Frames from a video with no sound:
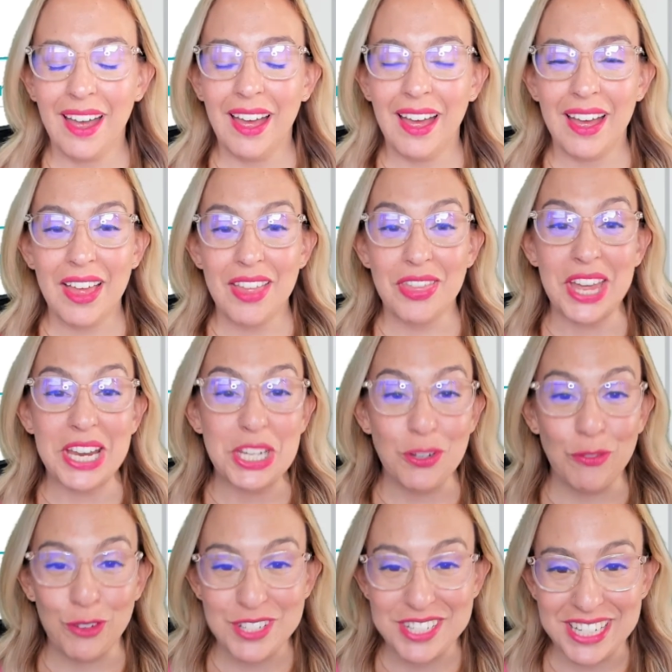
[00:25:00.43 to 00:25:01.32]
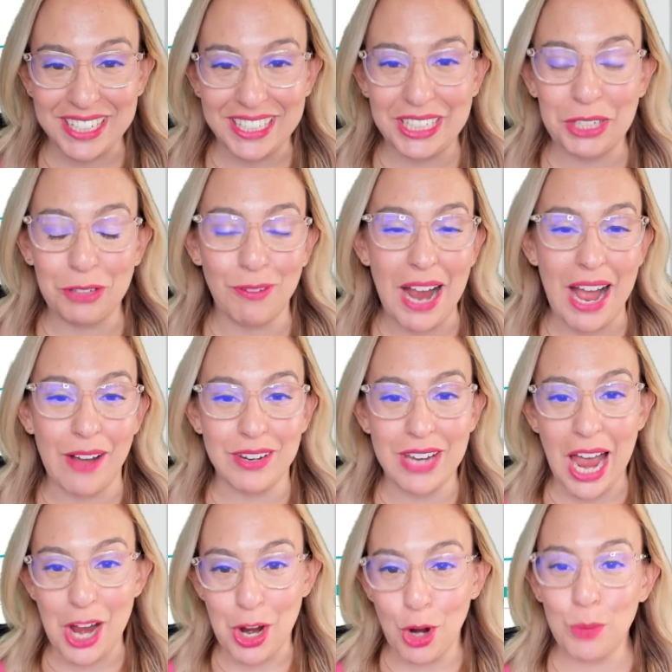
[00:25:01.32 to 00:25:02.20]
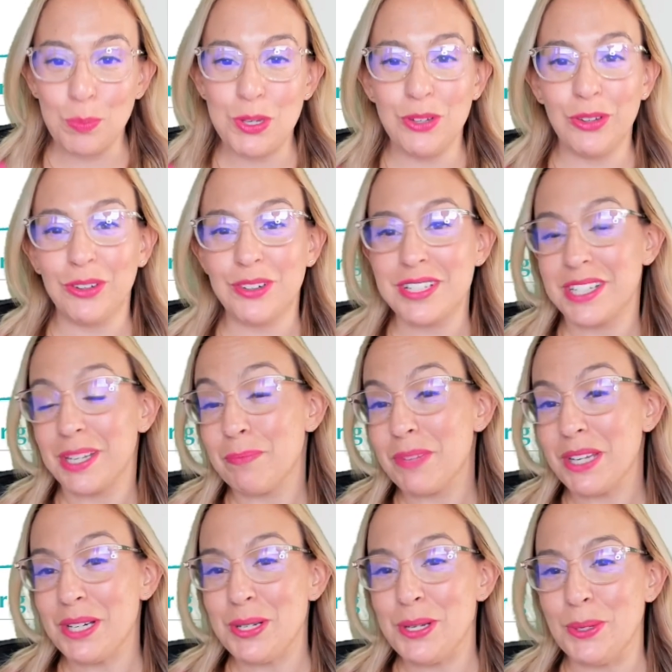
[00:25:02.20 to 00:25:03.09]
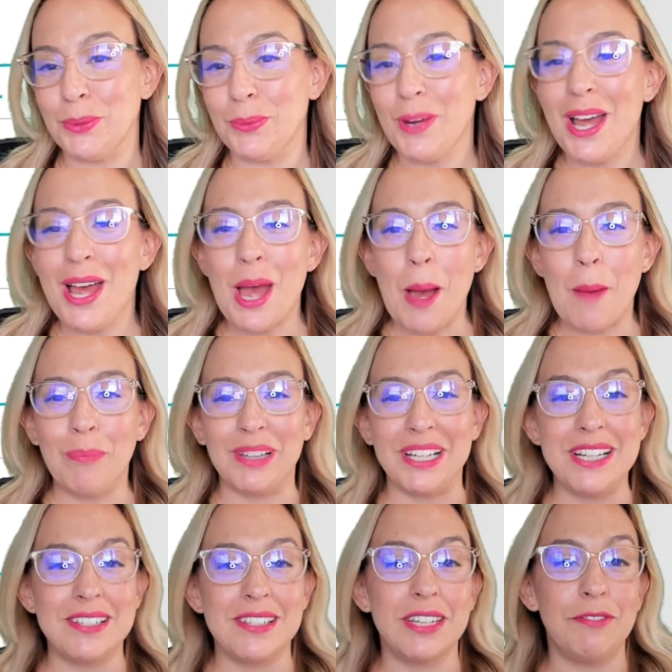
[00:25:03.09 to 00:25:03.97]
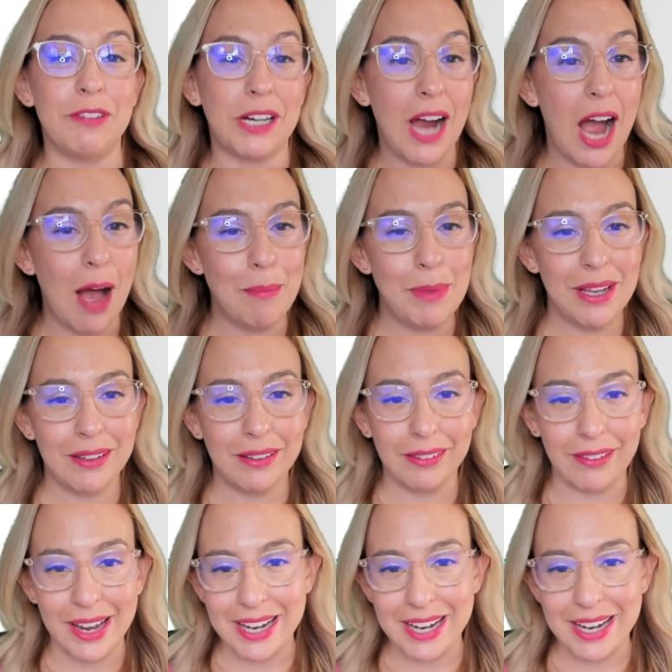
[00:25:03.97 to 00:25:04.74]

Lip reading: Thank you for sticking around. I hope you learned something new. Please leave a comment, like,